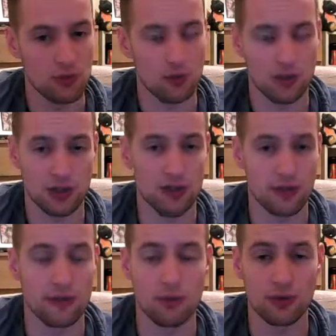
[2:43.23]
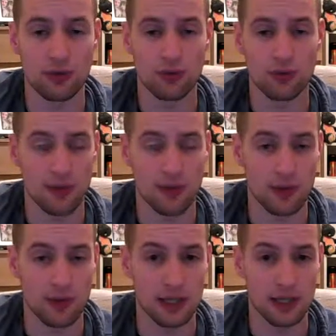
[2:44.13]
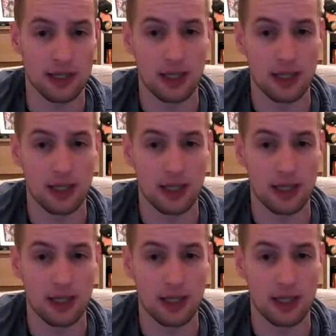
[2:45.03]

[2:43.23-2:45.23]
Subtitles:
is show you the rewards very quickly.